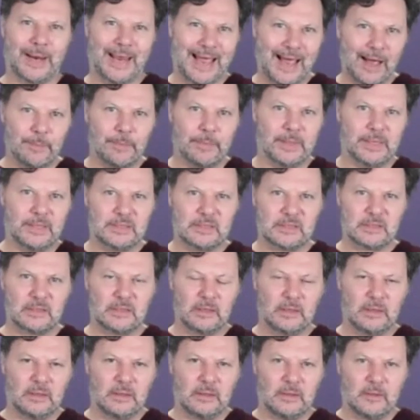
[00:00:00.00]
habits.
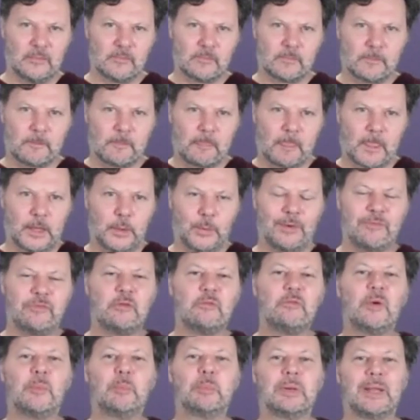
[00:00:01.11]
You have to
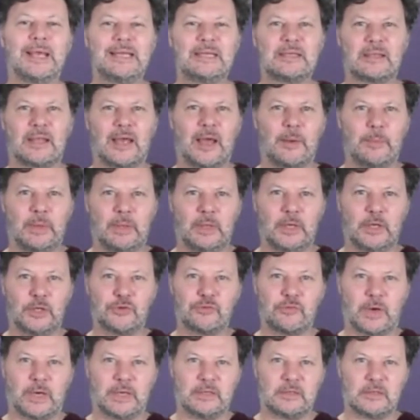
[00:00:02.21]
replace the habit that you're
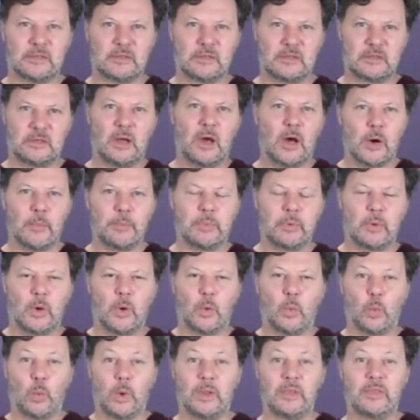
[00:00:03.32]
trying to stop
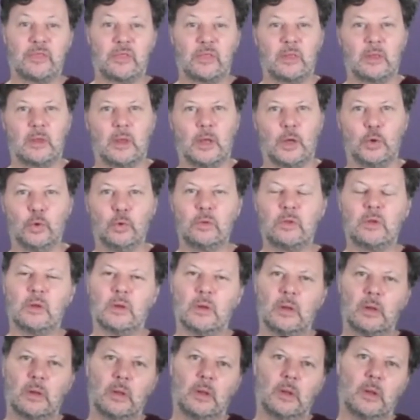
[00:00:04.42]
with another
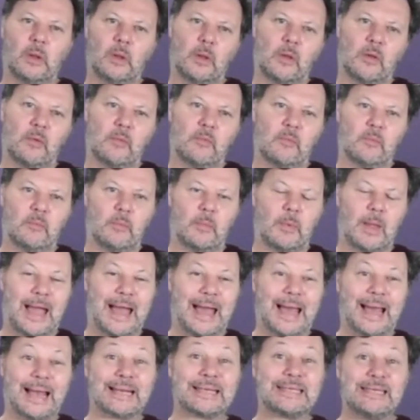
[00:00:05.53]

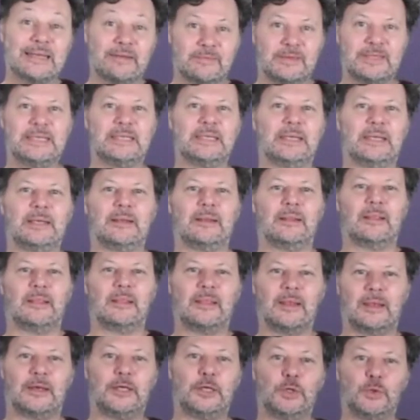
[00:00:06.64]
activity
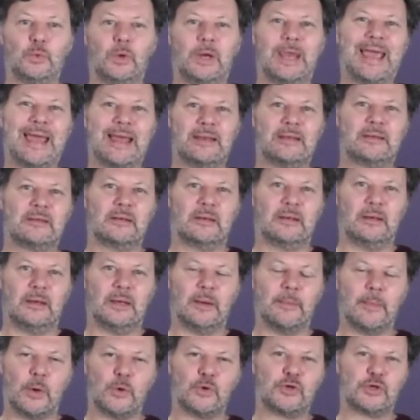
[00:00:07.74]
that you get an
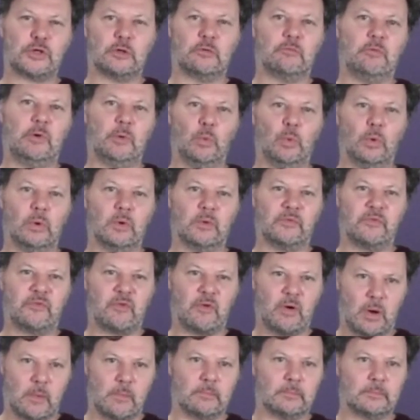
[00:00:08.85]
emotional reward
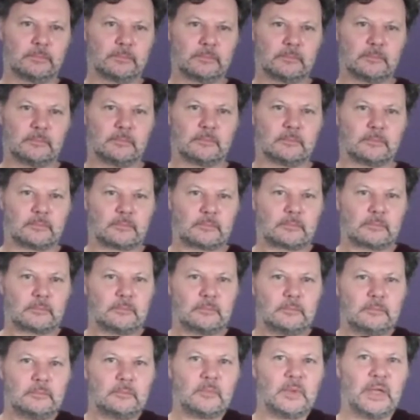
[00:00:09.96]
from.
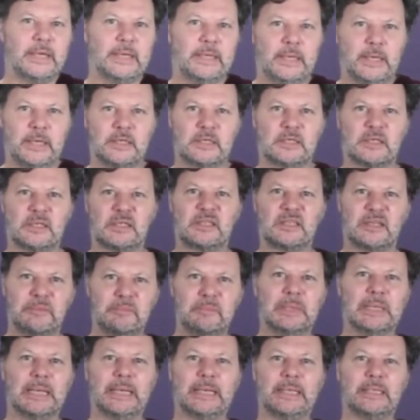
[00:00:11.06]
It needs to
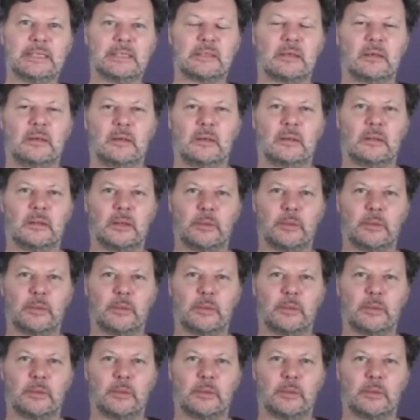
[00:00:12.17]
stimulate the